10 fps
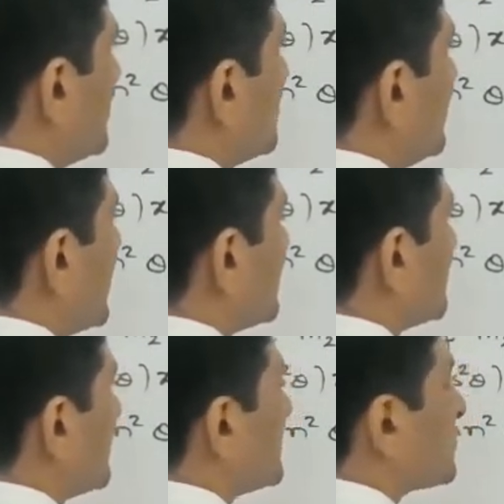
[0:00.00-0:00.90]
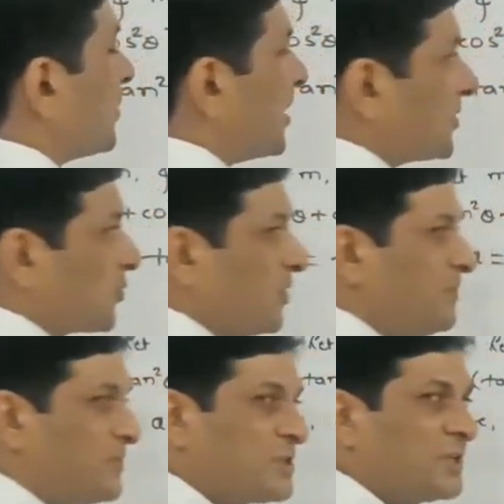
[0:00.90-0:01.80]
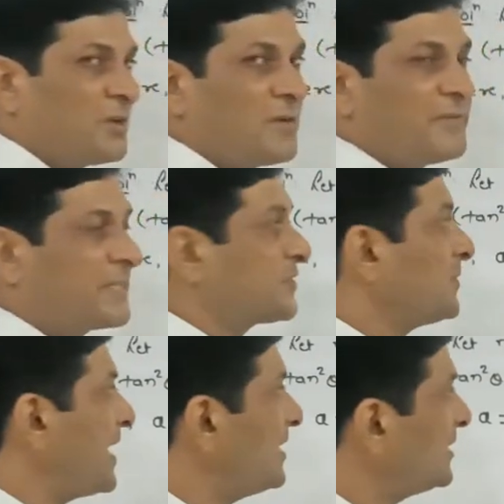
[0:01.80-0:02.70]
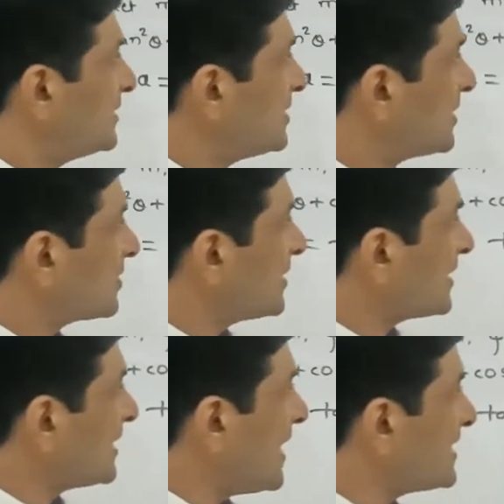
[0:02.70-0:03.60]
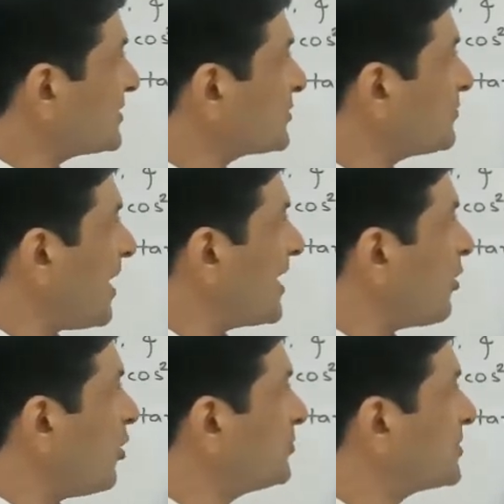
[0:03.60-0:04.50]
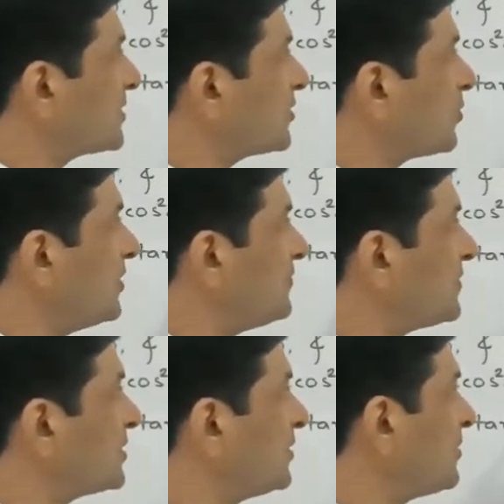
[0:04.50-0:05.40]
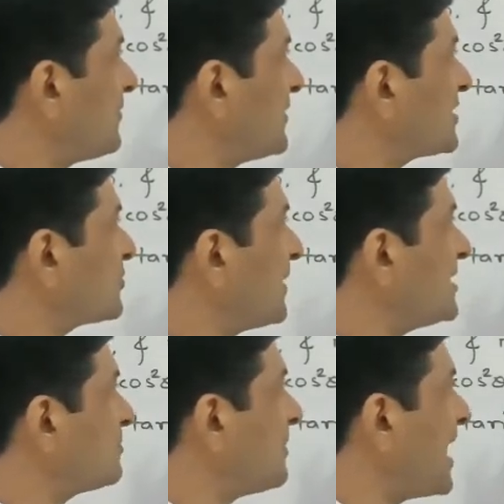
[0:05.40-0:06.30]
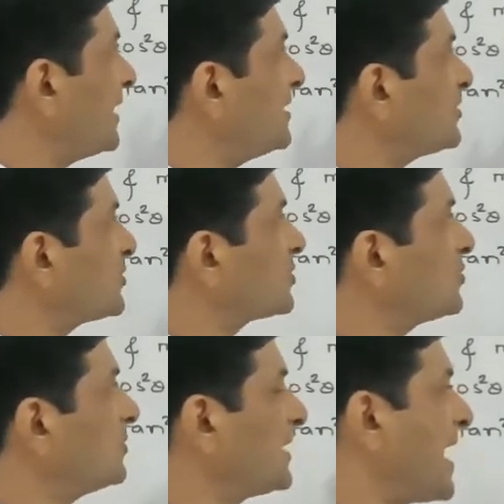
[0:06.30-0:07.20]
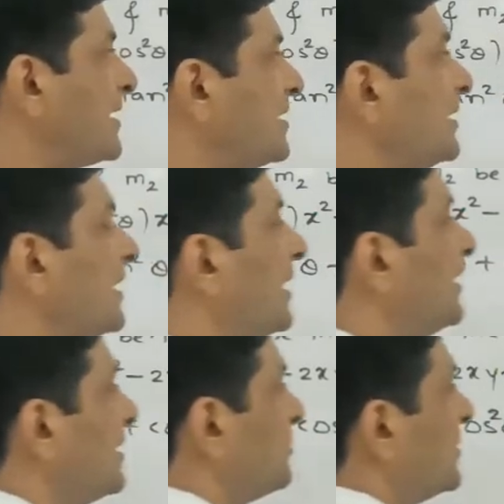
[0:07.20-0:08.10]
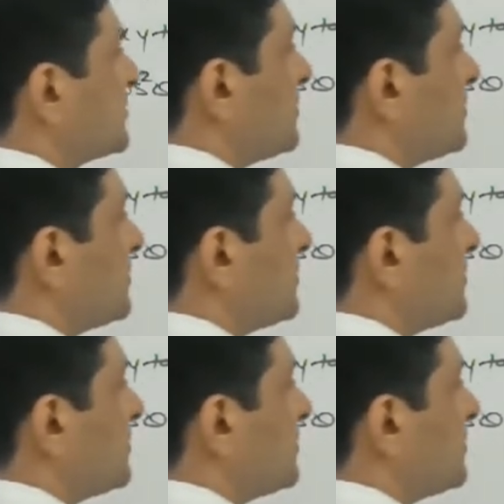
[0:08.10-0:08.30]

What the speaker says: 2h means what? Coefficient of xy. Here xy, observe the coefficient of xy is minus 2 tan theta, means